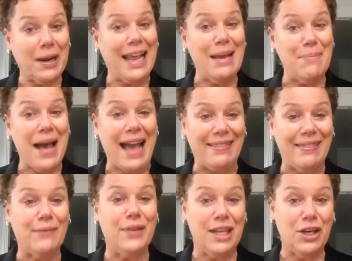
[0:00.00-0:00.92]
play back the
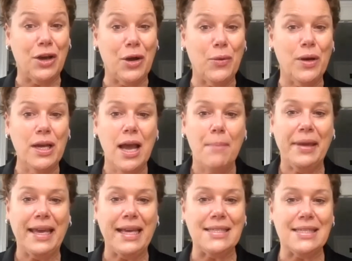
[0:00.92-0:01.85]
video,
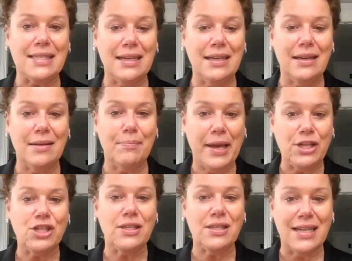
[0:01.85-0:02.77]
because
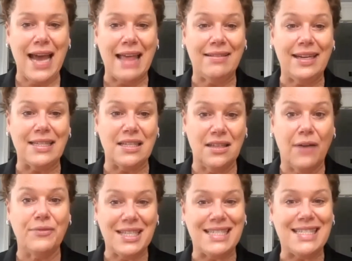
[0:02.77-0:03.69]
patients and athletes
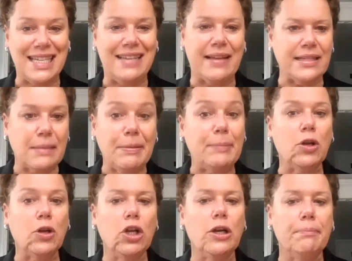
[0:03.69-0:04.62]
love to see that. Some people
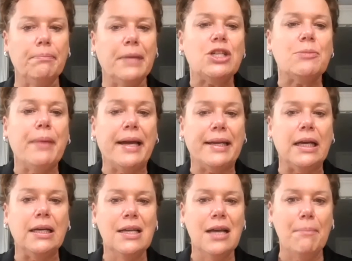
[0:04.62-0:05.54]
learn much
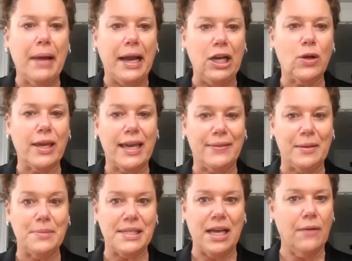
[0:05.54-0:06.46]
better by looking at
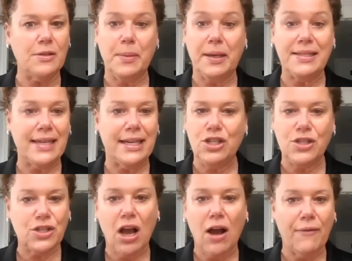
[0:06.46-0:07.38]
themselves because they
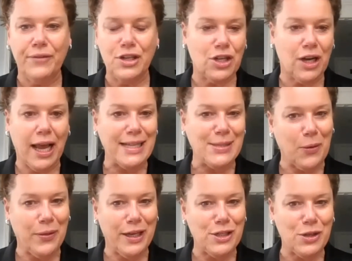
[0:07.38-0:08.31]
just can't visualize what
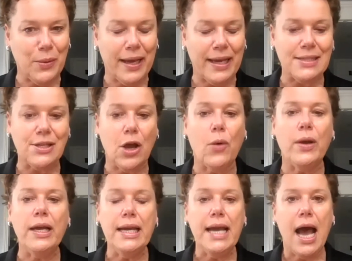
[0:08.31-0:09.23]
they're doing. So
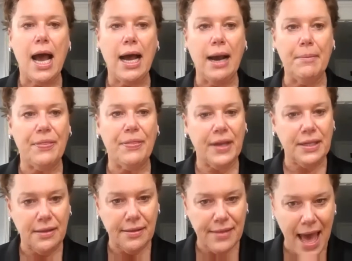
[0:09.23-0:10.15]

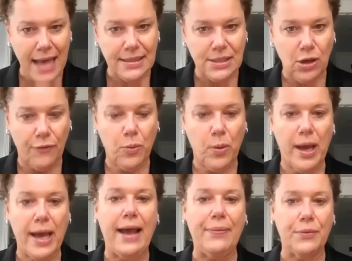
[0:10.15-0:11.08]
that
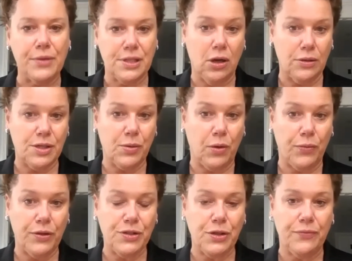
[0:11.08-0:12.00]
software and the results are on the
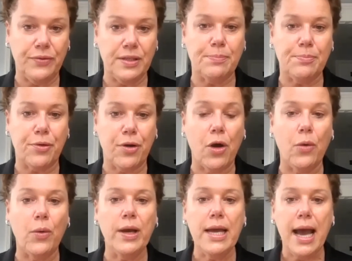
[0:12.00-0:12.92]
Surface
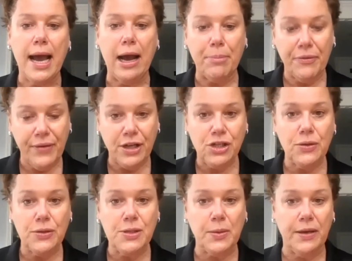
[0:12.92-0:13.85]
Pro. Our professional
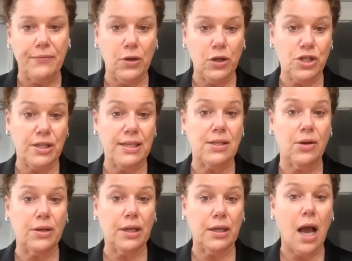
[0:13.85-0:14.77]
suite version is
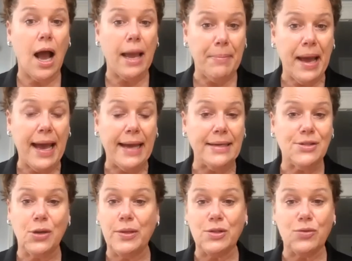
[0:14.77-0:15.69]
on an iPad.
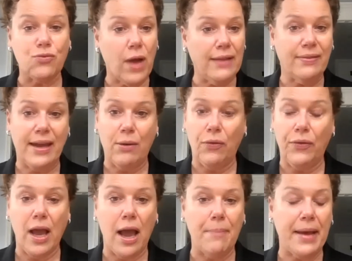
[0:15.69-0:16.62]
So it's right there on the
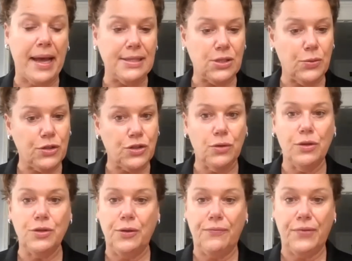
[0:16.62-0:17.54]
iPad. So as soon
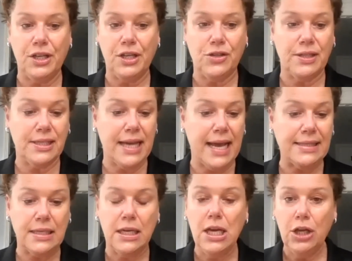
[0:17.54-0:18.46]
as you finish the
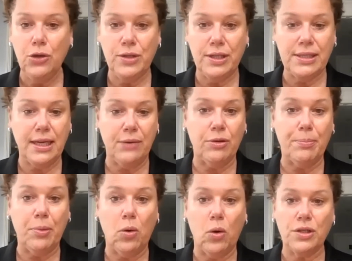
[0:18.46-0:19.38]
test, you just hit
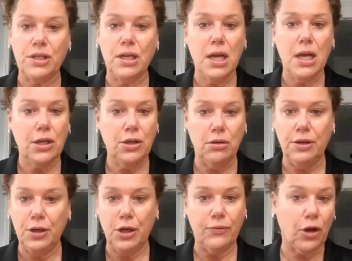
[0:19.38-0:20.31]
report,
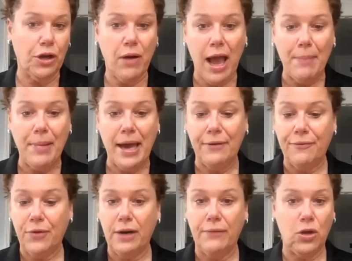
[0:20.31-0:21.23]
you've got your iPad in
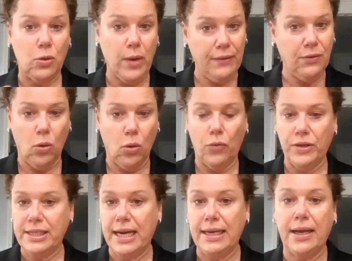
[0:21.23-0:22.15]
front of you and all the
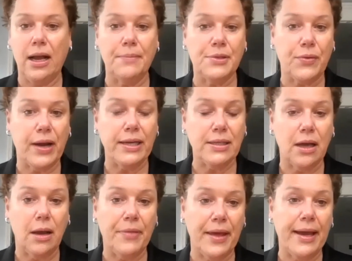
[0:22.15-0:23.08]
data comes right
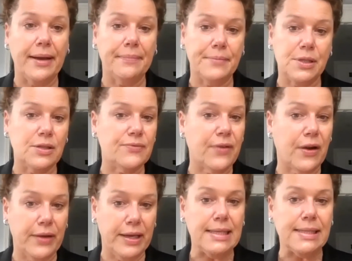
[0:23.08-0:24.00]
up there. So it's
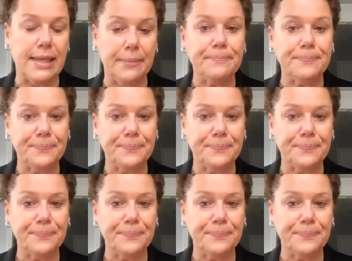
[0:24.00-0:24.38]
very easy.